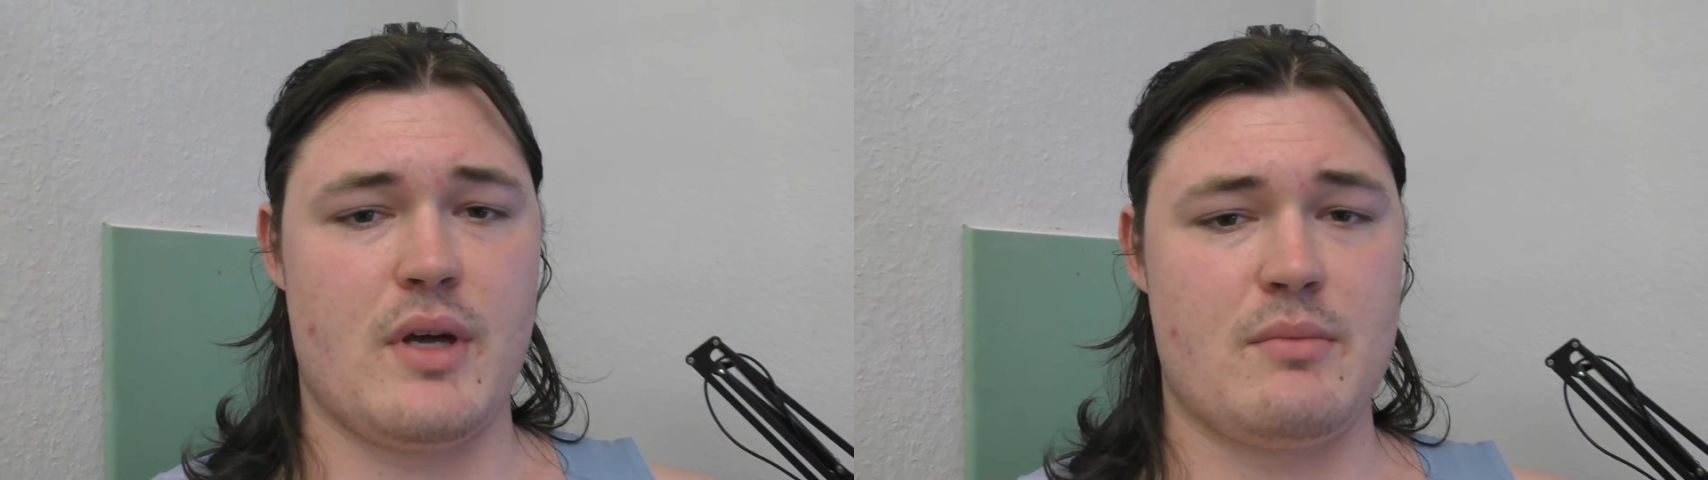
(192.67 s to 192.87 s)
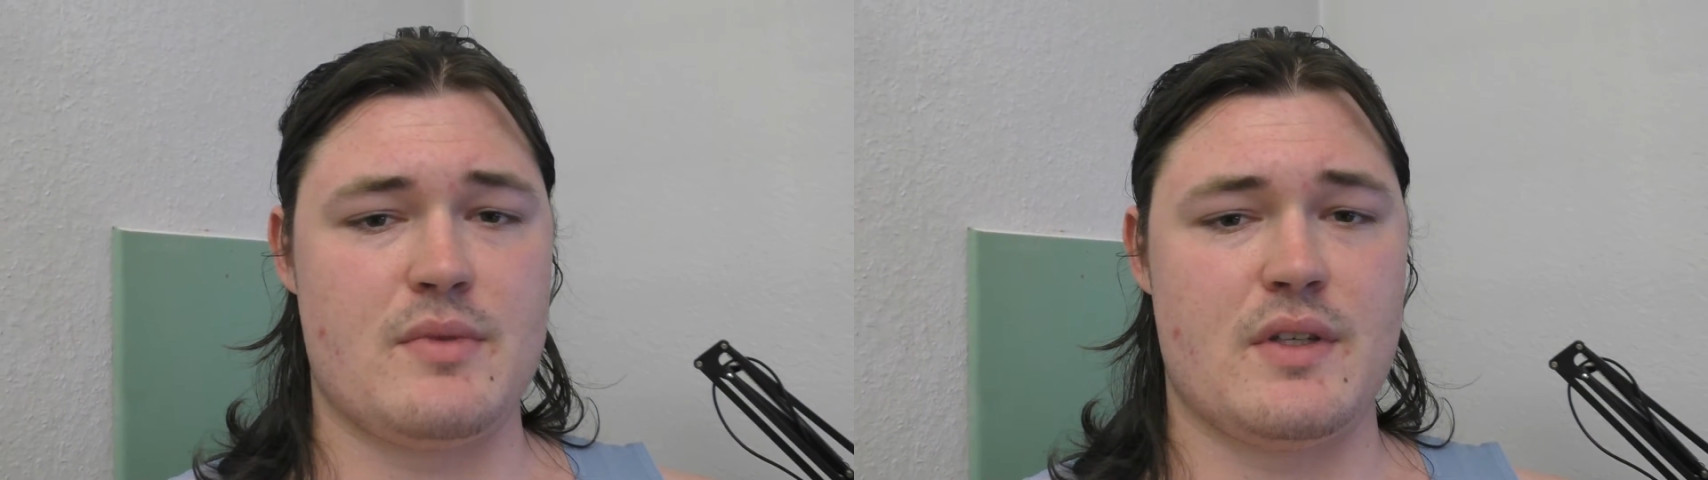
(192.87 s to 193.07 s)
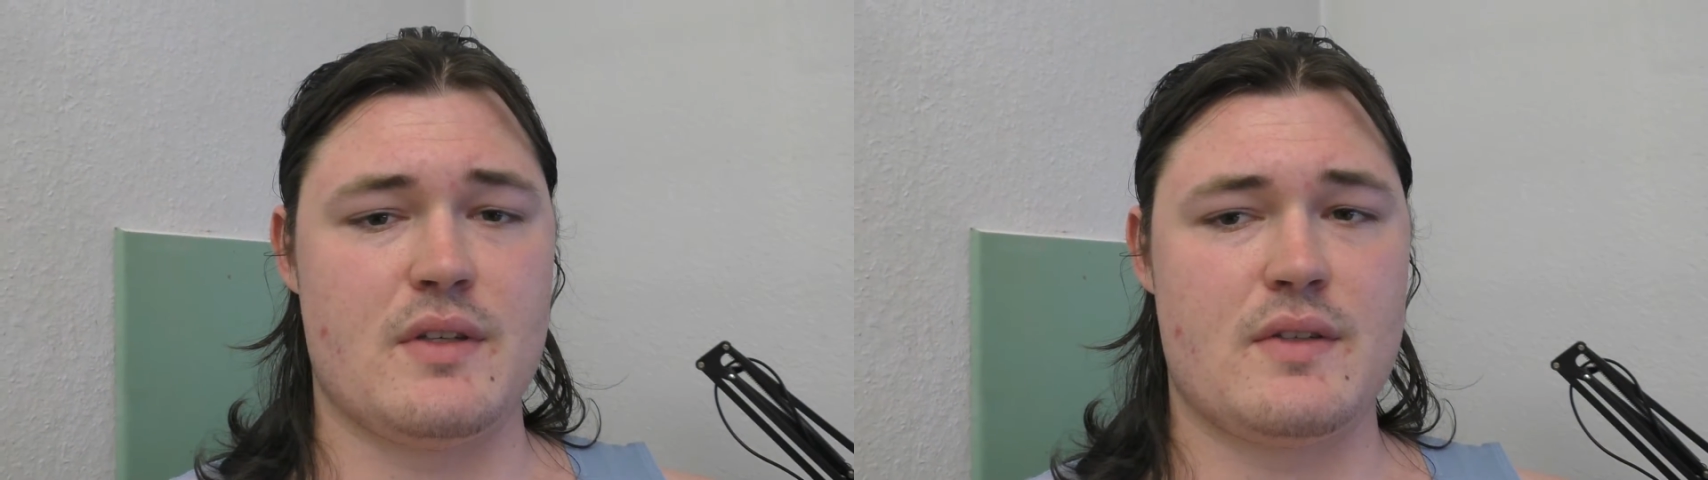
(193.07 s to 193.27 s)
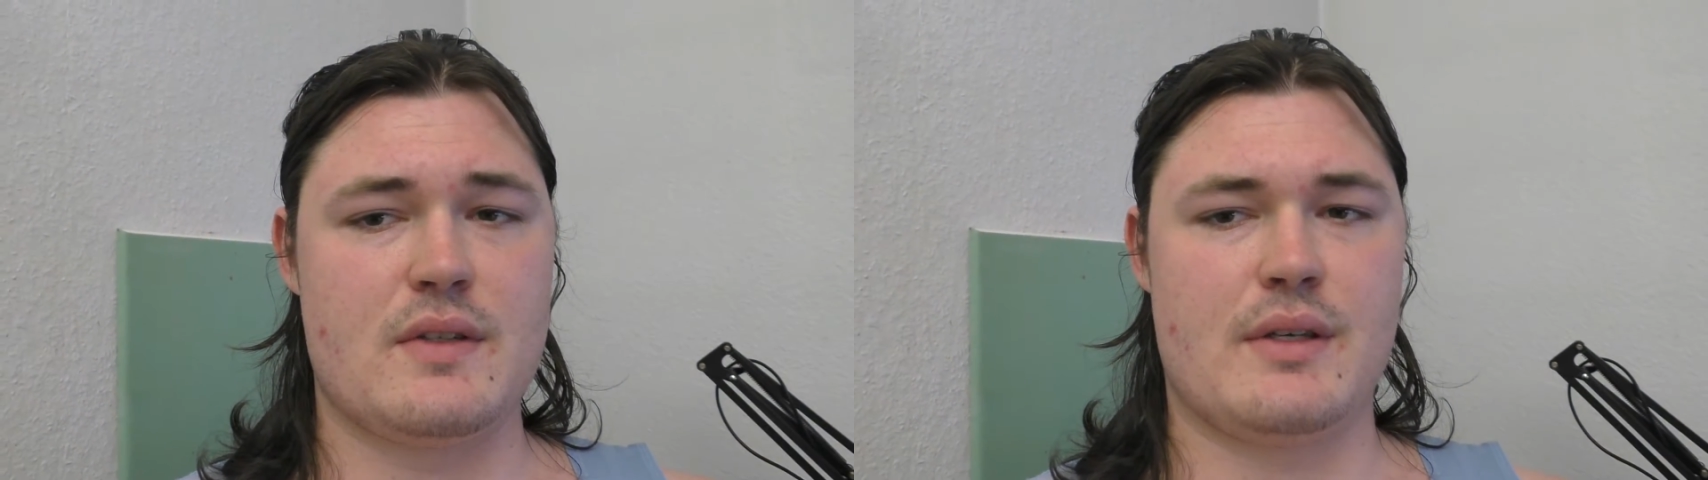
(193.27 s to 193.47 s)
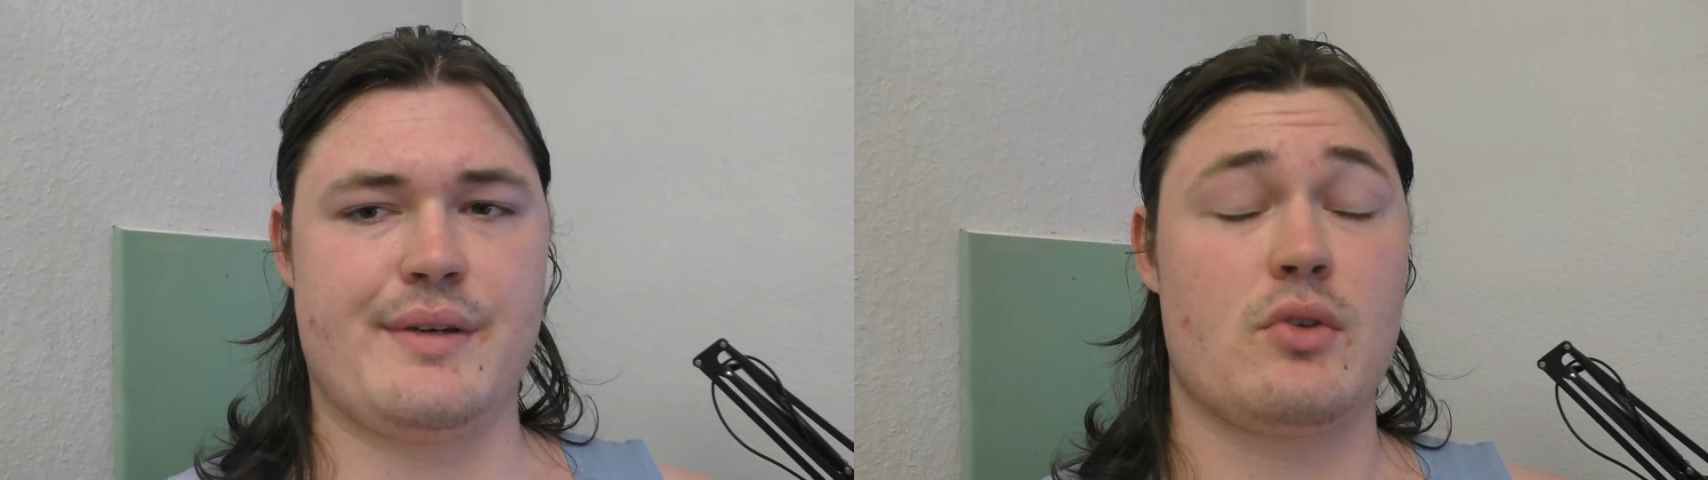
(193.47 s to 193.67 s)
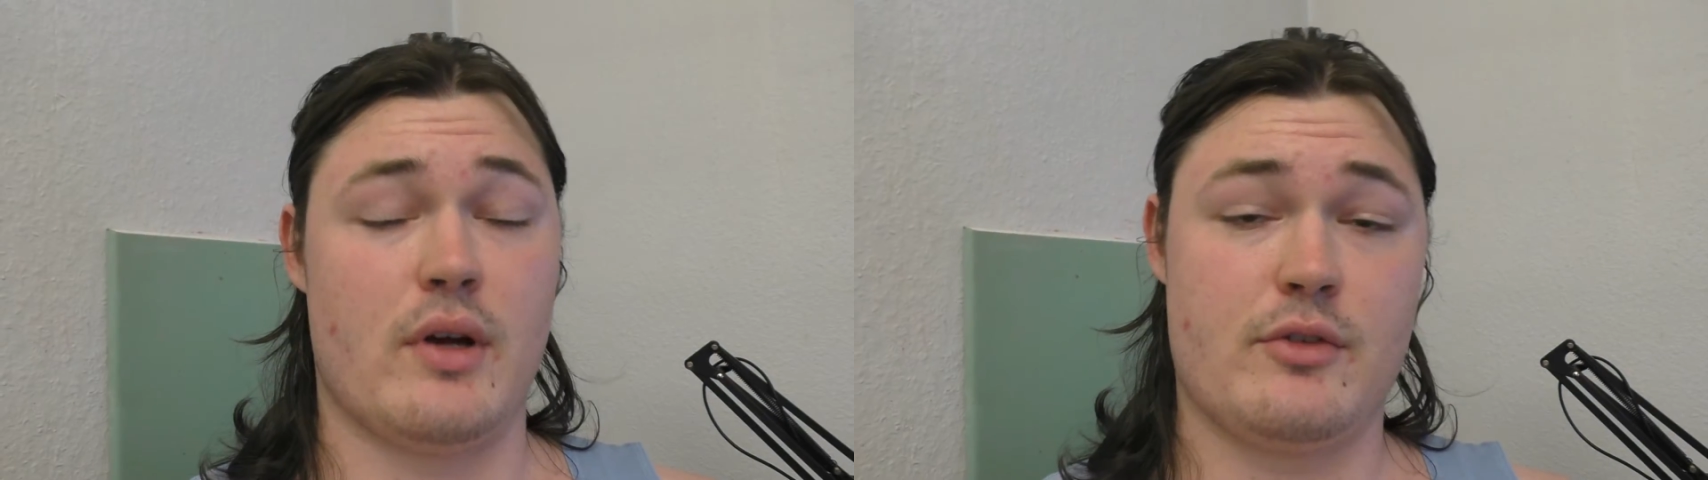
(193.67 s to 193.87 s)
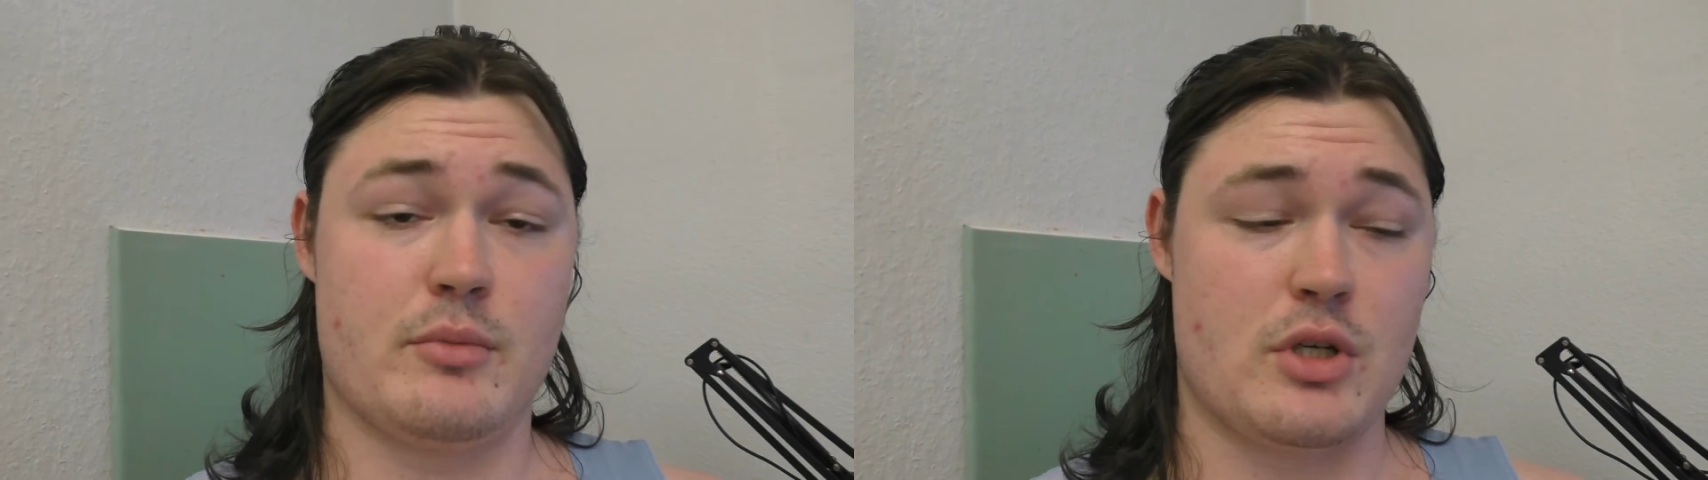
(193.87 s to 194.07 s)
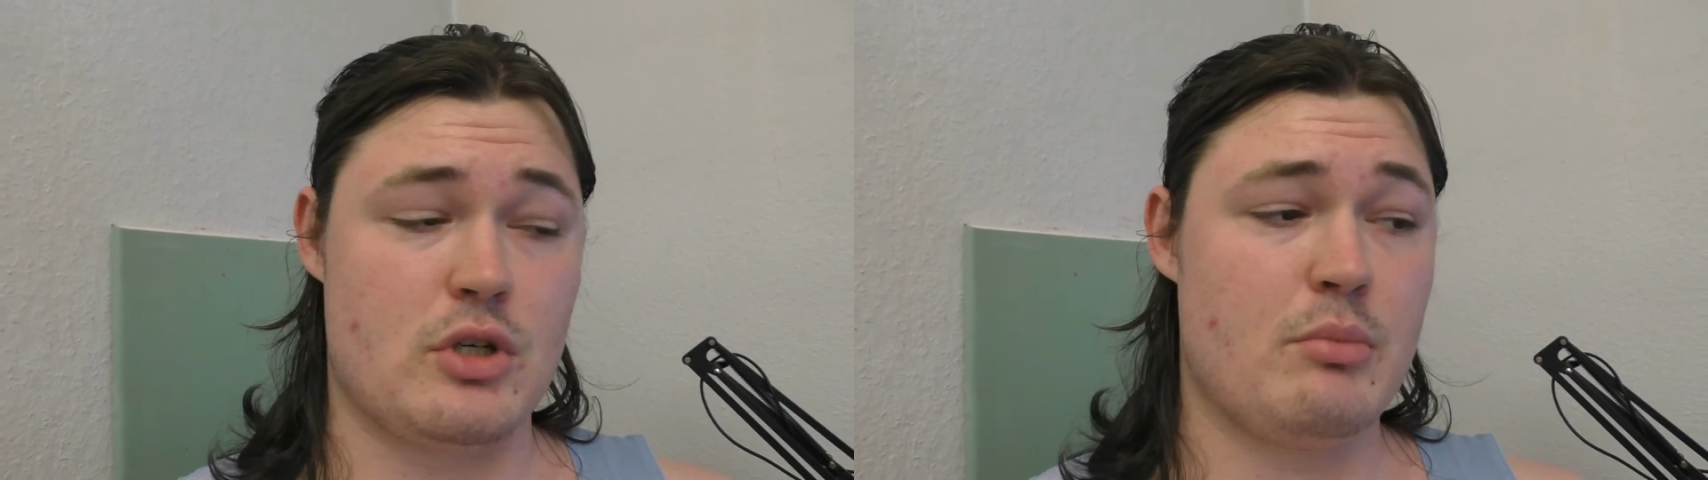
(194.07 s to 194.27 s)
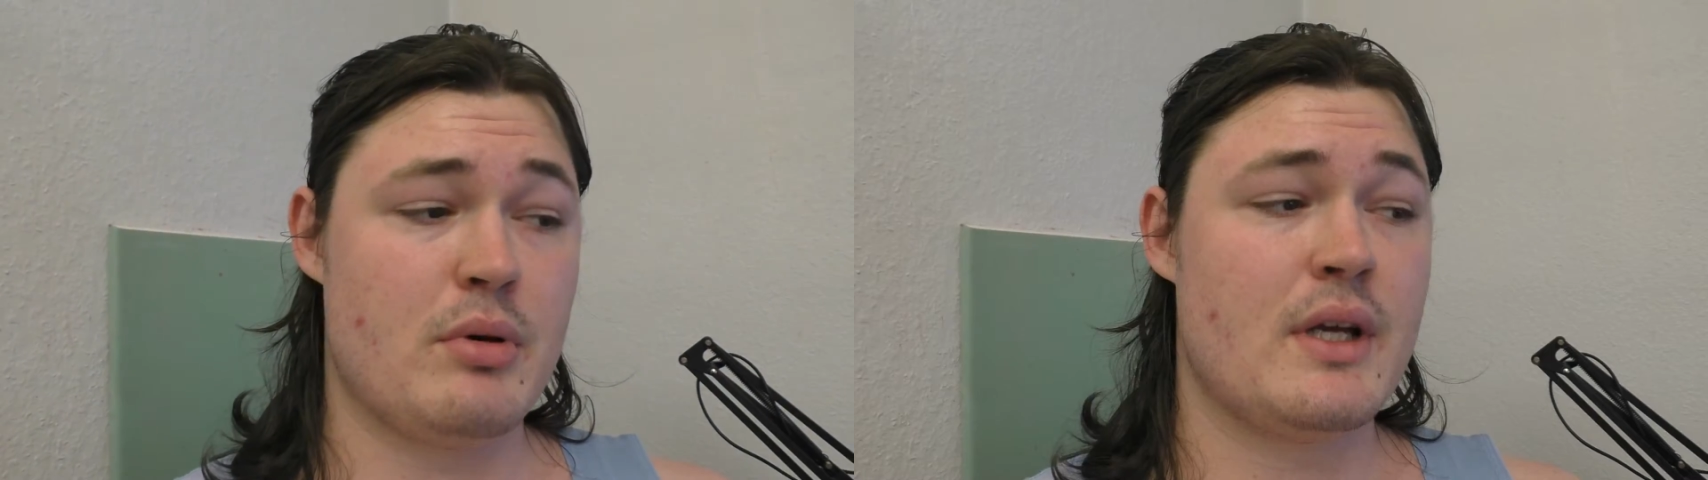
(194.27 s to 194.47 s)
MZ's Drive to my shop,